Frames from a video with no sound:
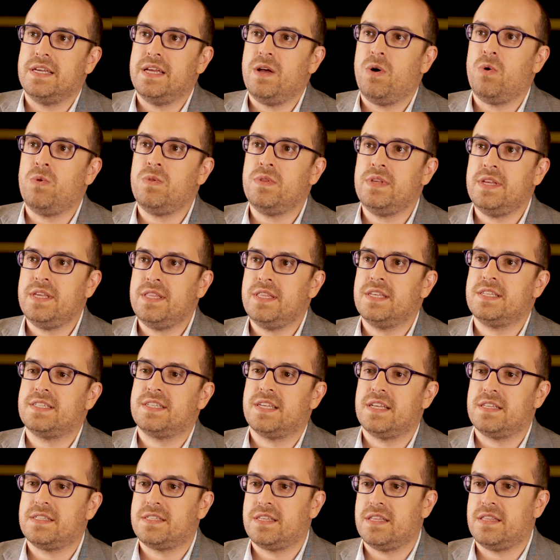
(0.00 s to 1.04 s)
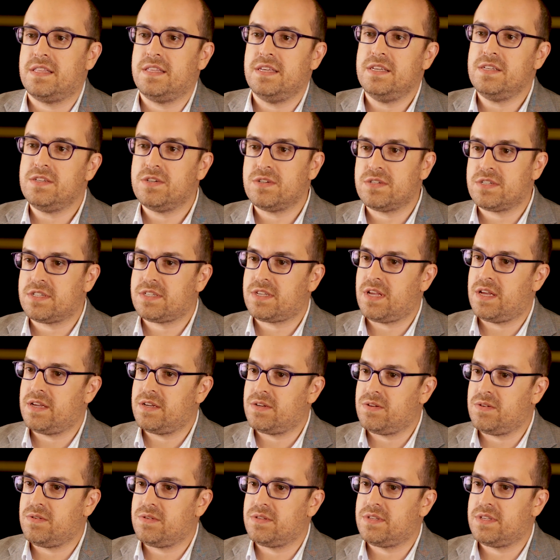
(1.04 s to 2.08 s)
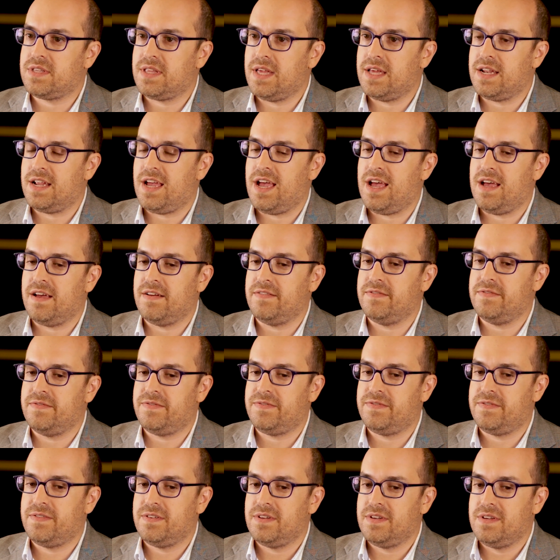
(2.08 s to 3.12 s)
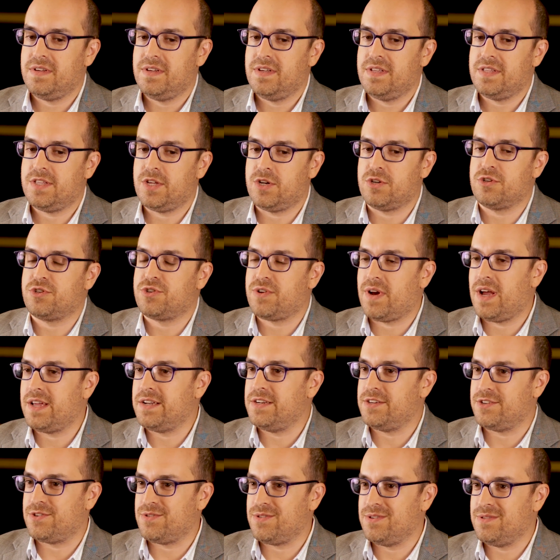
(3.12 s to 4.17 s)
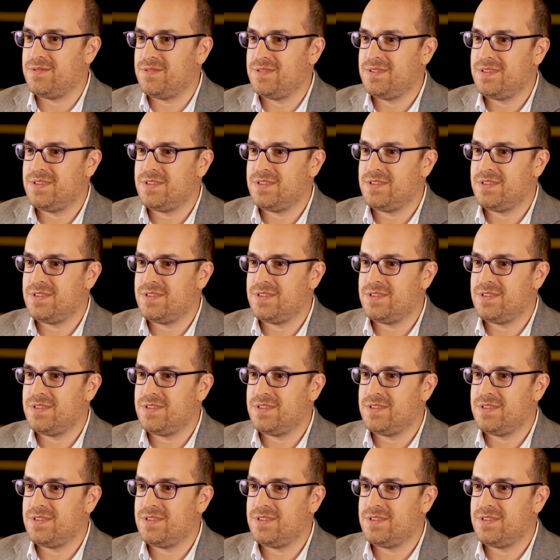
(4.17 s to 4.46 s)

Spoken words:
only in the sense that these are cycles that are tried and true.